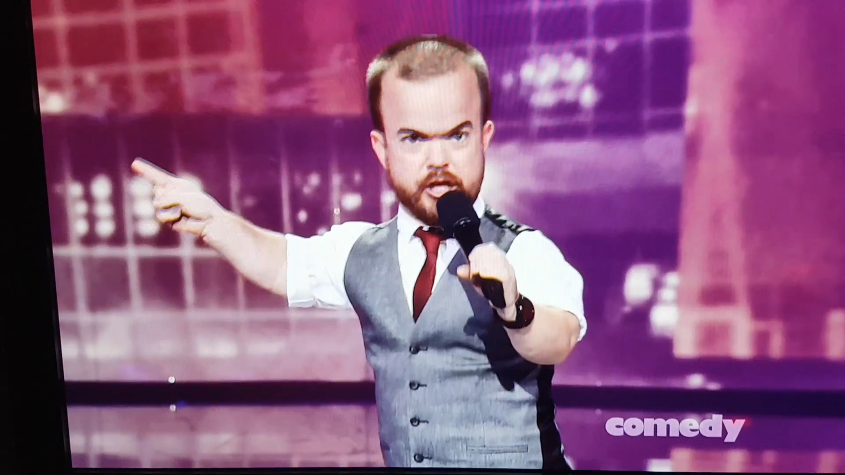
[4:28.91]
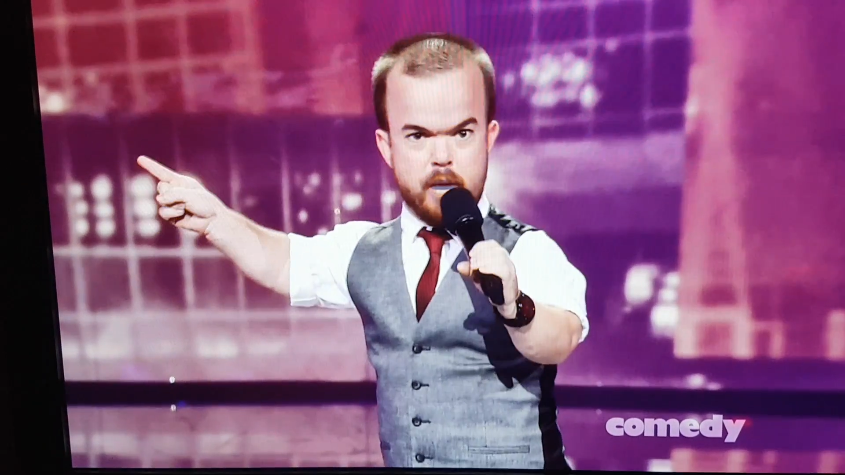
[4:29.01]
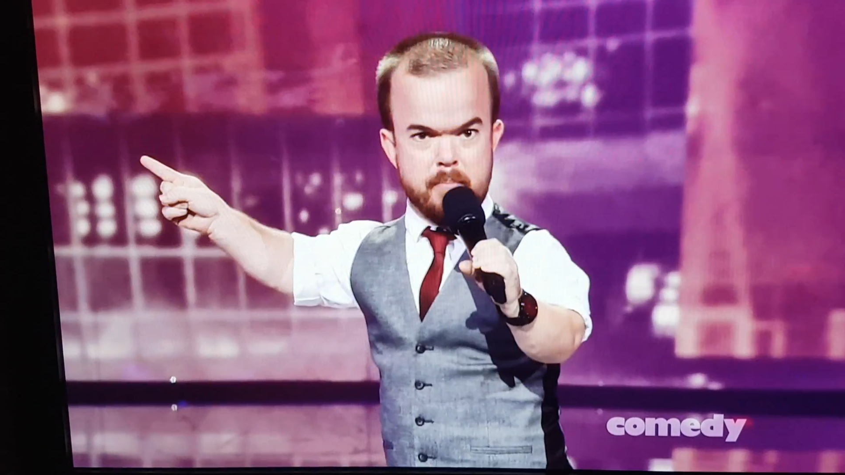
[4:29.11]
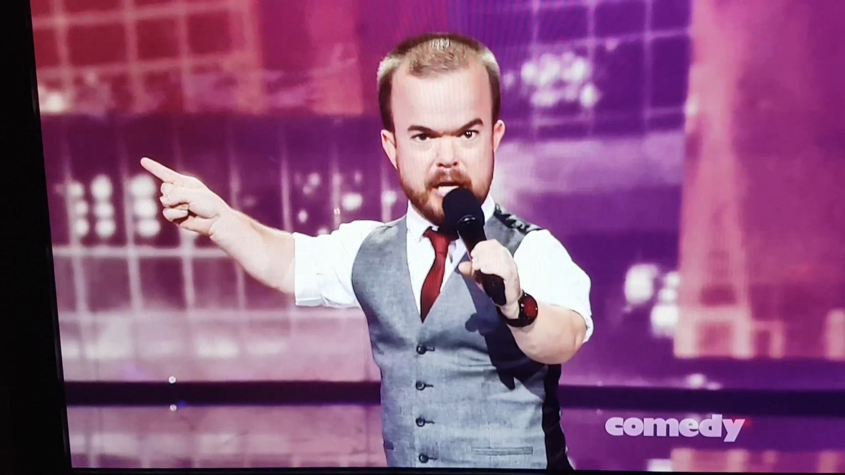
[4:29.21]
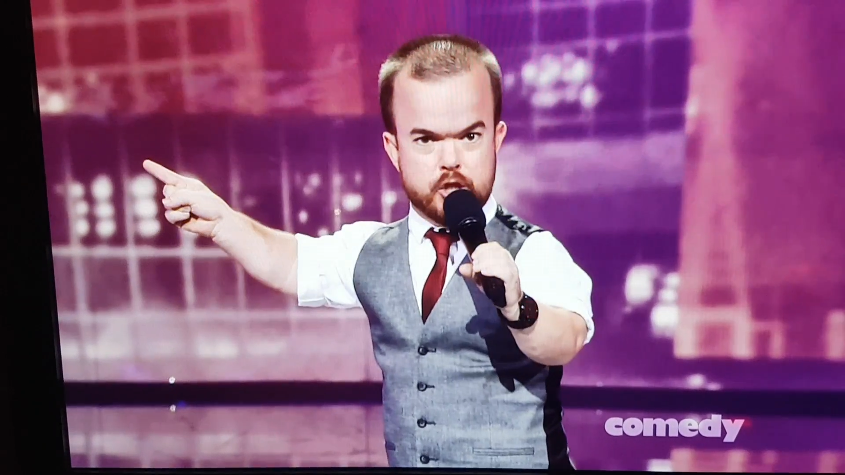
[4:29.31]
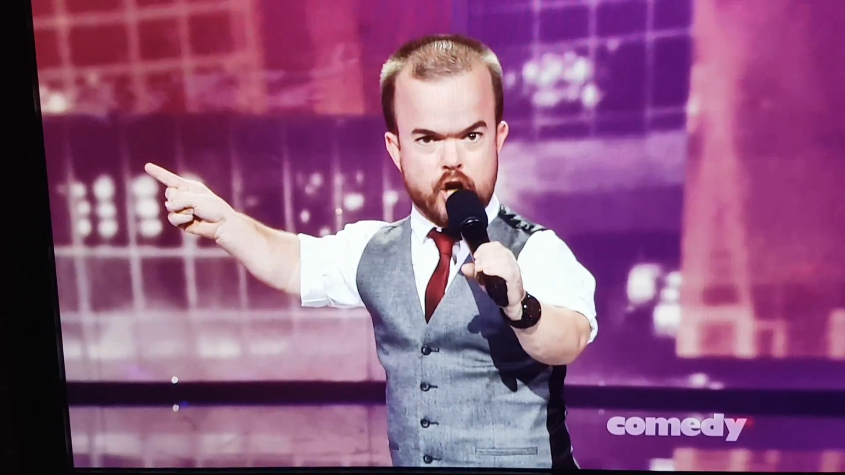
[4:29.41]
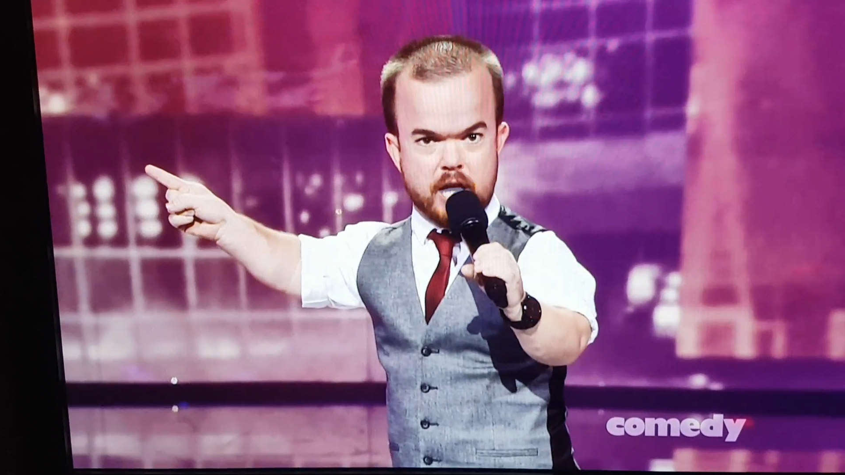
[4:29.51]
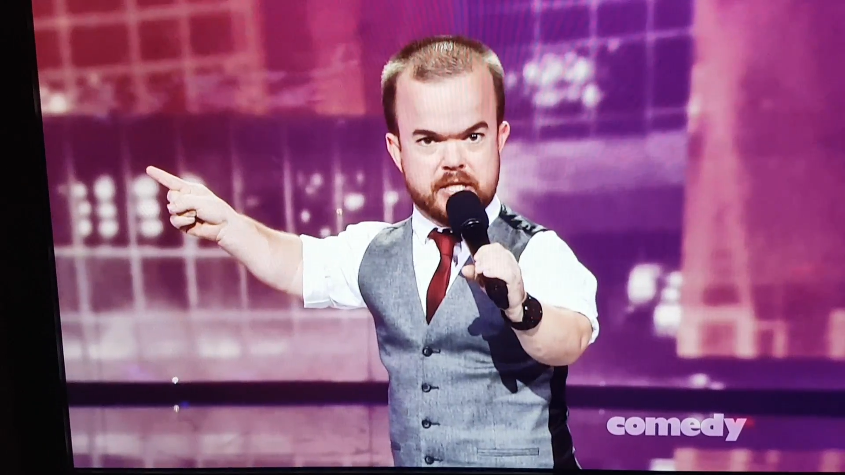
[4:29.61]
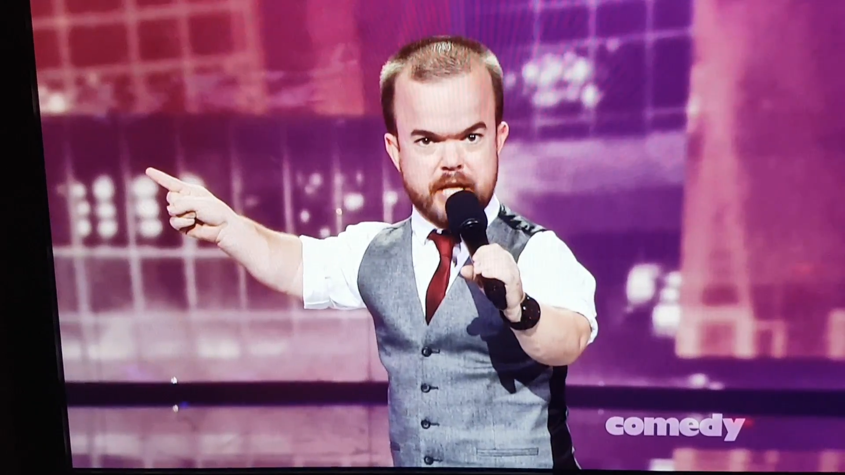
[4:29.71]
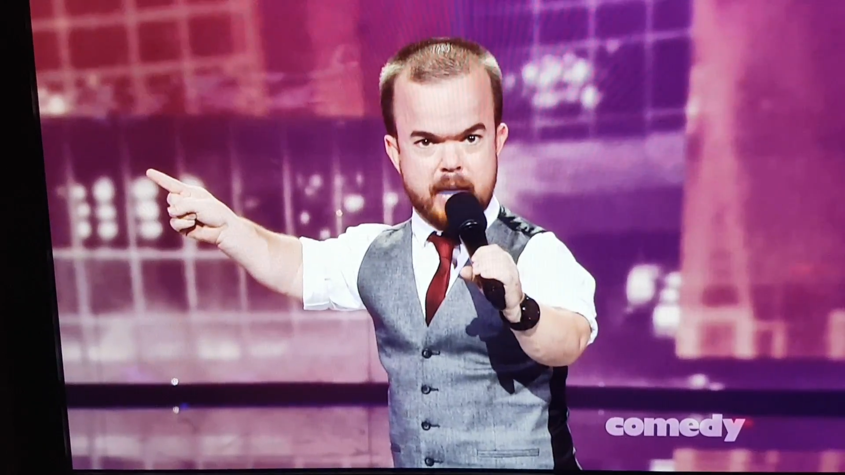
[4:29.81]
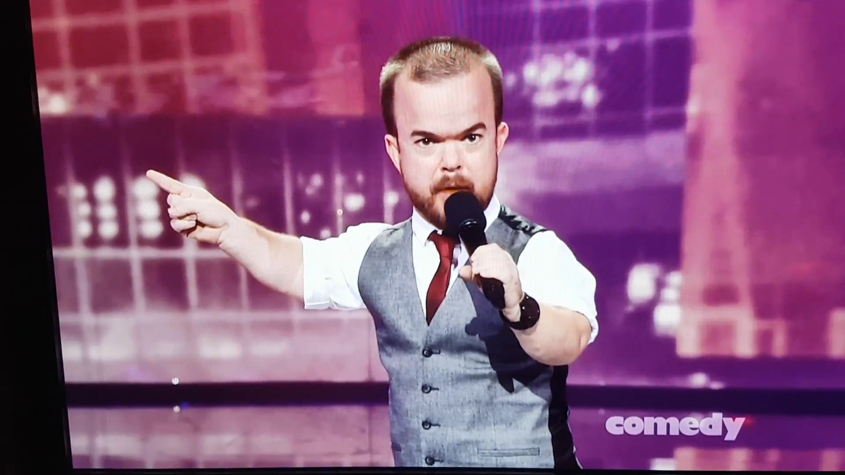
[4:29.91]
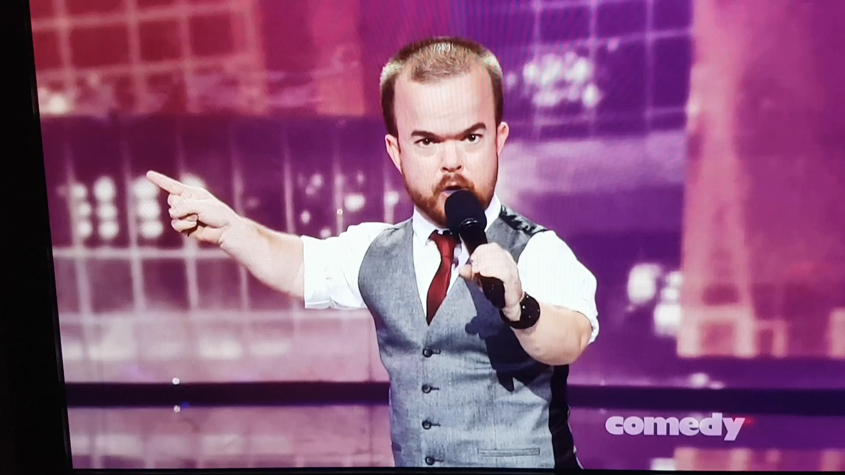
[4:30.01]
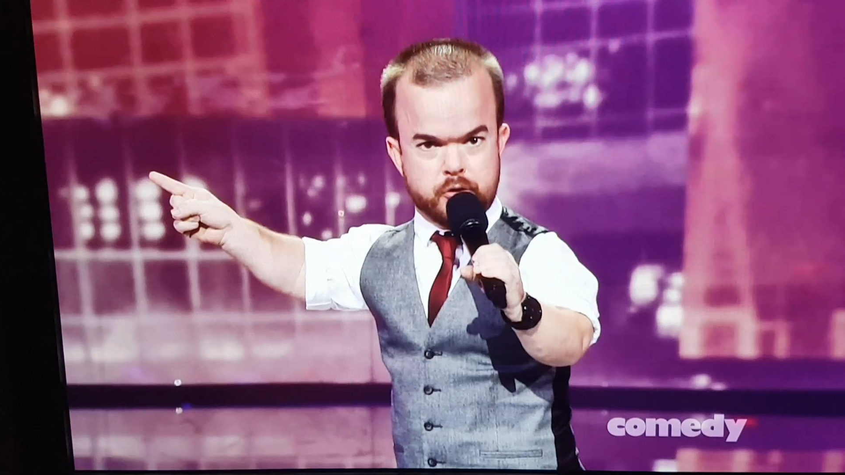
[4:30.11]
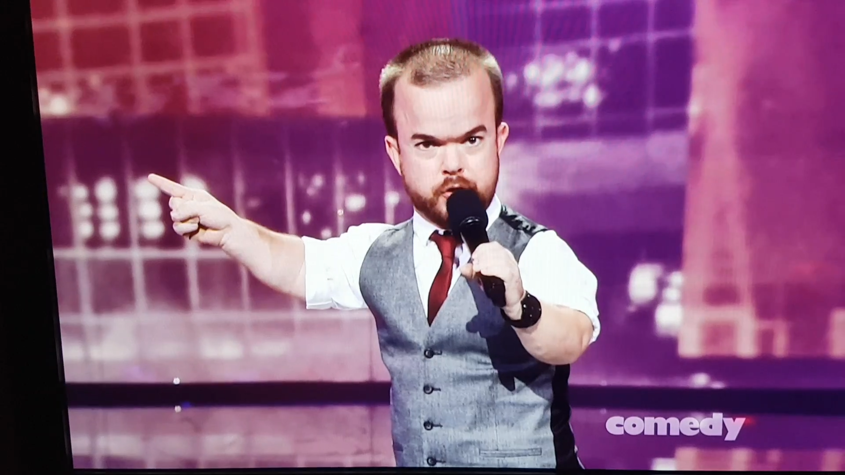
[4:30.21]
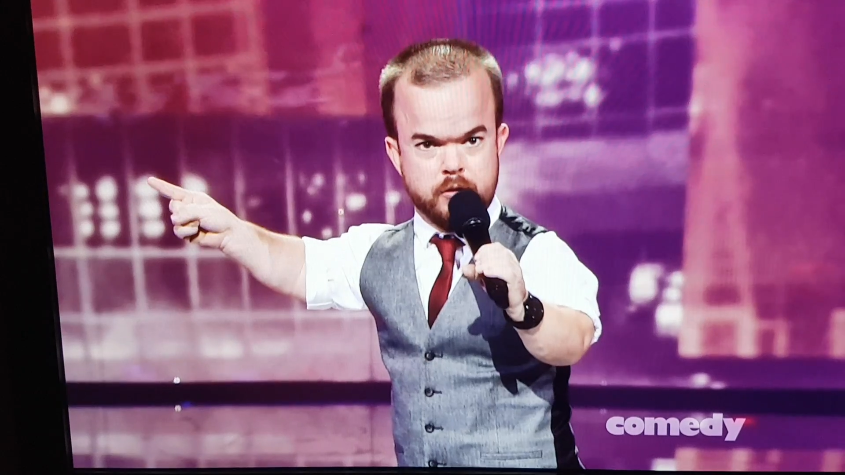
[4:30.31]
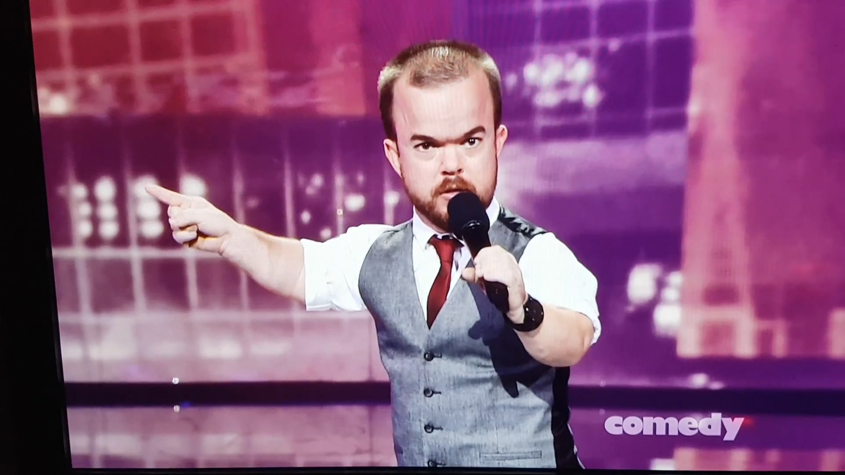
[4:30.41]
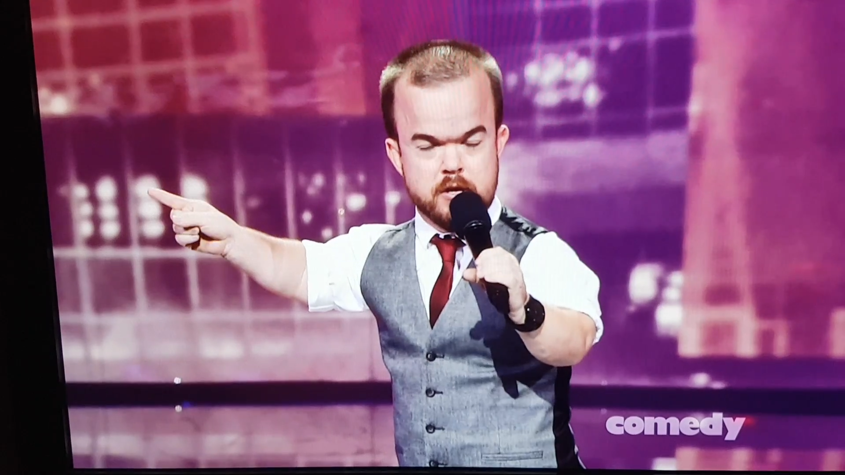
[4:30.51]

come meet John Stamos.